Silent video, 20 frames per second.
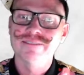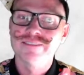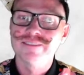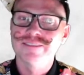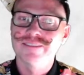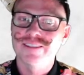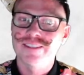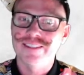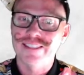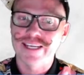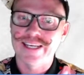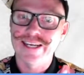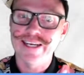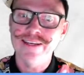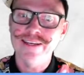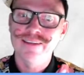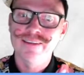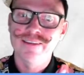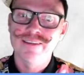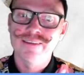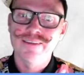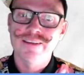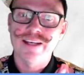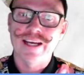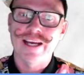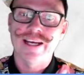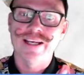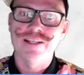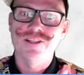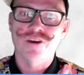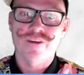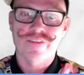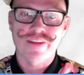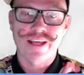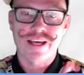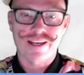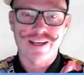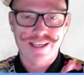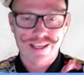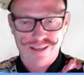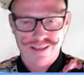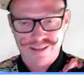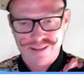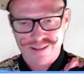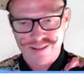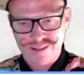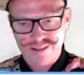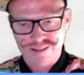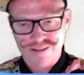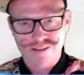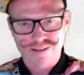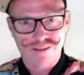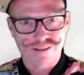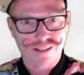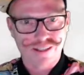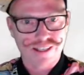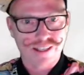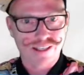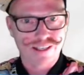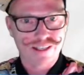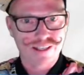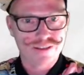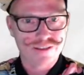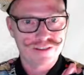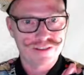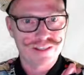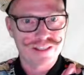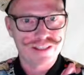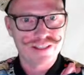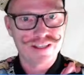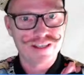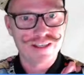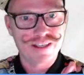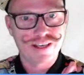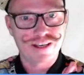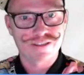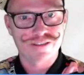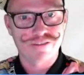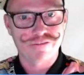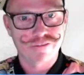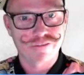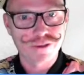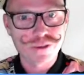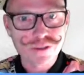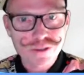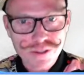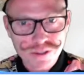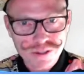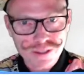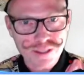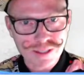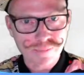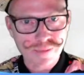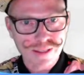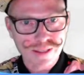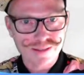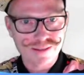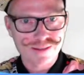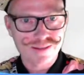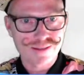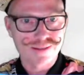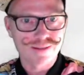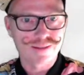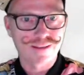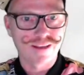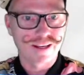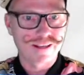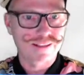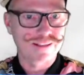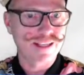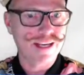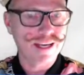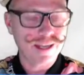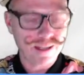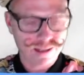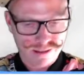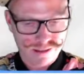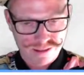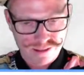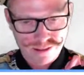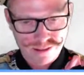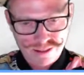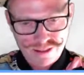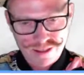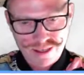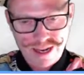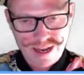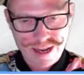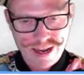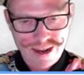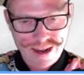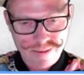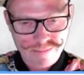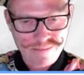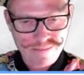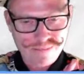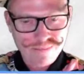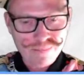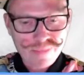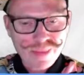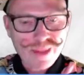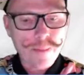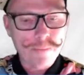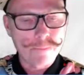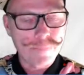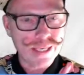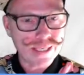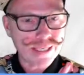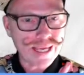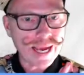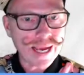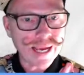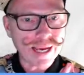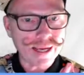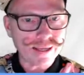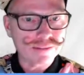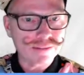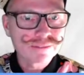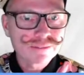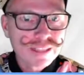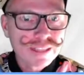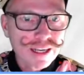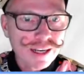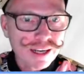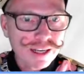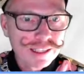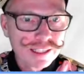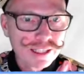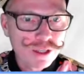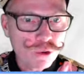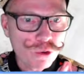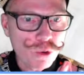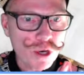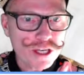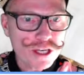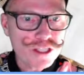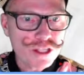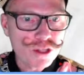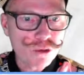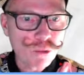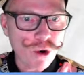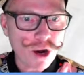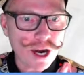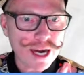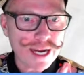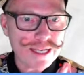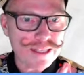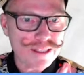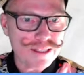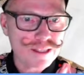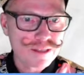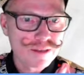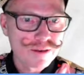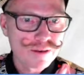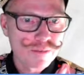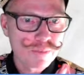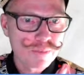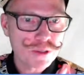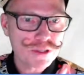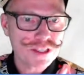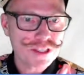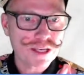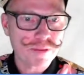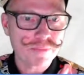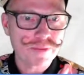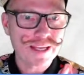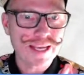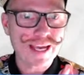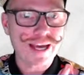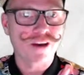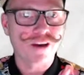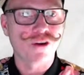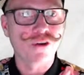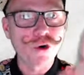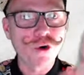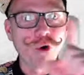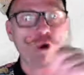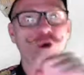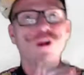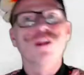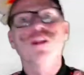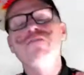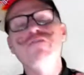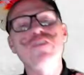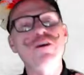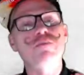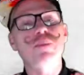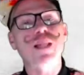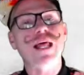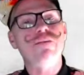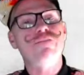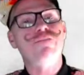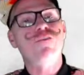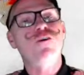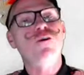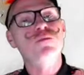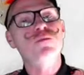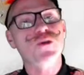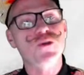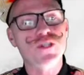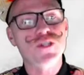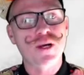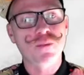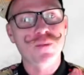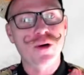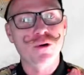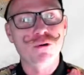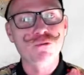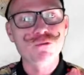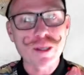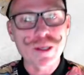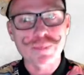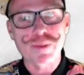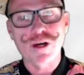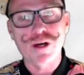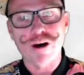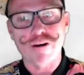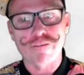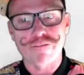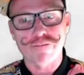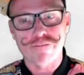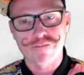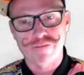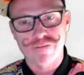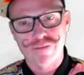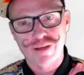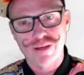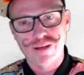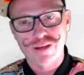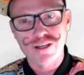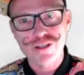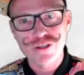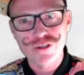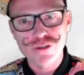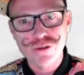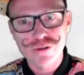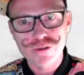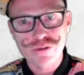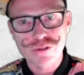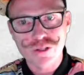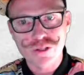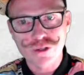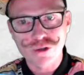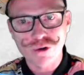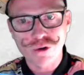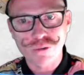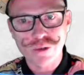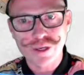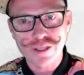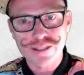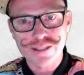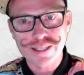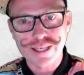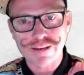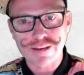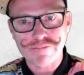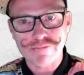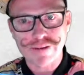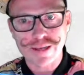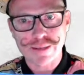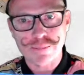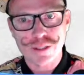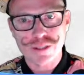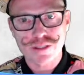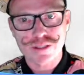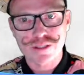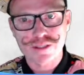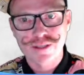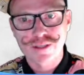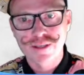See? And on that account, I think it's got like 160,000 views or something like that. But yeah, little word to the wise. Put something out on all of your platforms or someone will rip it off and use your work to get famous.